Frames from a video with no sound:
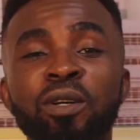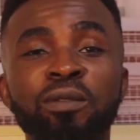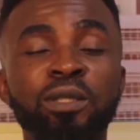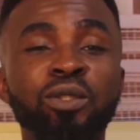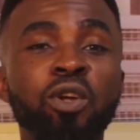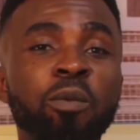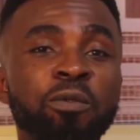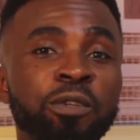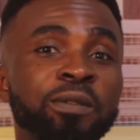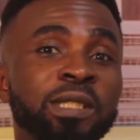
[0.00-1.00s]
of the top
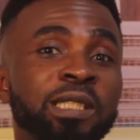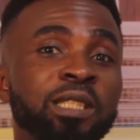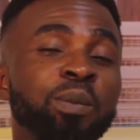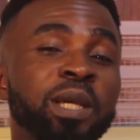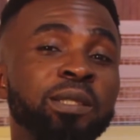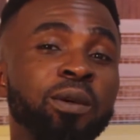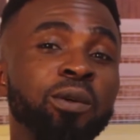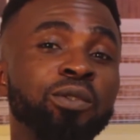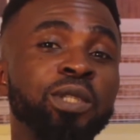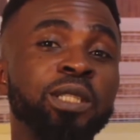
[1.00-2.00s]
50 cheapest
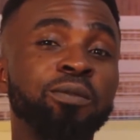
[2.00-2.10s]
countries